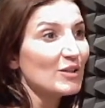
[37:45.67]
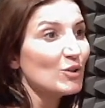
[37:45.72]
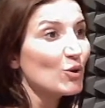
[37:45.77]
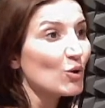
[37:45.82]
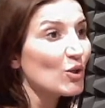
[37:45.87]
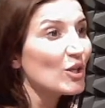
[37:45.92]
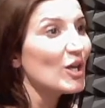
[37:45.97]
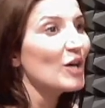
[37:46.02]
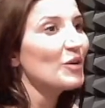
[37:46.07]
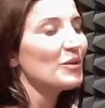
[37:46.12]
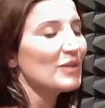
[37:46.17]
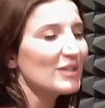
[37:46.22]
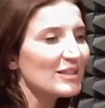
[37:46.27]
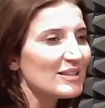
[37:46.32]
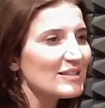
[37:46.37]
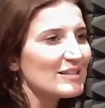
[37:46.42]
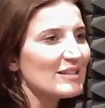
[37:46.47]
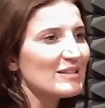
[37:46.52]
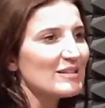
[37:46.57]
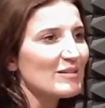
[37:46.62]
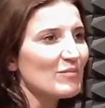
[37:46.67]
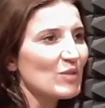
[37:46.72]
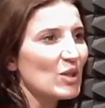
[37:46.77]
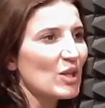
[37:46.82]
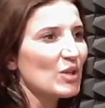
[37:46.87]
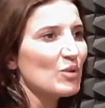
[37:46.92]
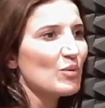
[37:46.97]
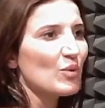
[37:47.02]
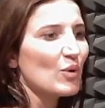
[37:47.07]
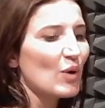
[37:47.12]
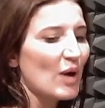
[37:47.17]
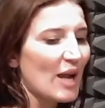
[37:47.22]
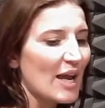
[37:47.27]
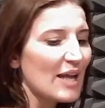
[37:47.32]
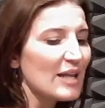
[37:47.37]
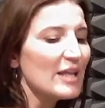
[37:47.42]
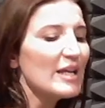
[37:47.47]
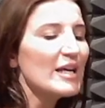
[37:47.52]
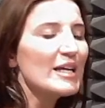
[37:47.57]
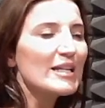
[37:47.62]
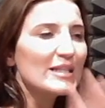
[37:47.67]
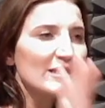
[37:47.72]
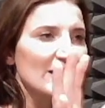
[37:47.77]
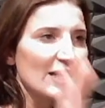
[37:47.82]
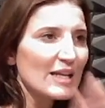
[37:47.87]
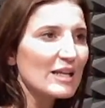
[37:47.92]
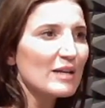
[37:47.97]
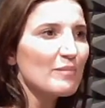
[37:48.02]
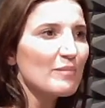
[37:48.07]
You're going to say something that you regret. Take a